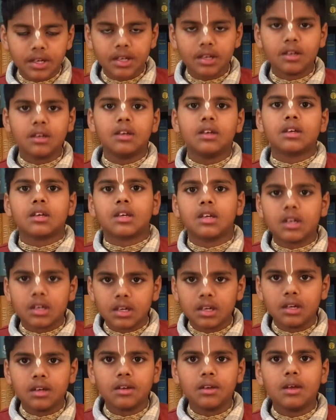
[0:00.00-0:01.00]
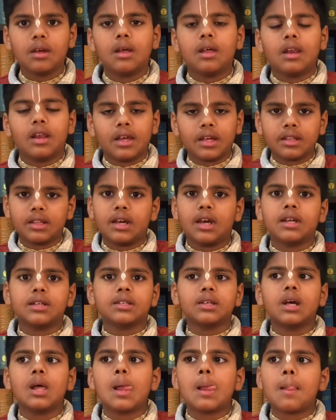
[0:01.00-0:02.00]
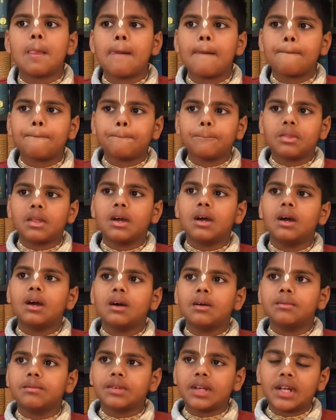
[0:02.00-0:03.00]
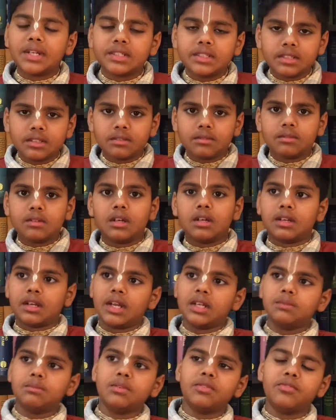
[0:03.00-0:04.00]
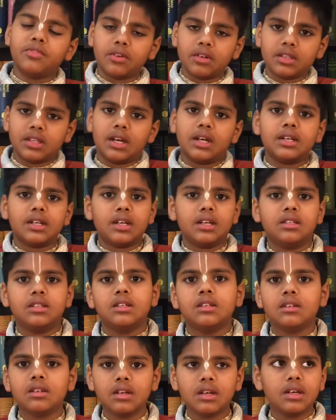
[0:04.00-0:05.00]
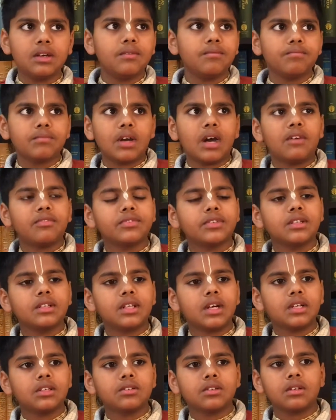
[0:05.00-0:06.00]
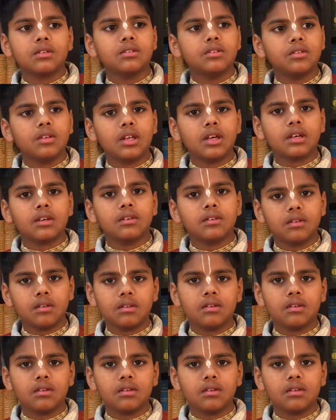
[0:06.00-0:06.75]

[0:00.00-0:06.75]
khe like that um, right and uh, right before that and then after that you can do like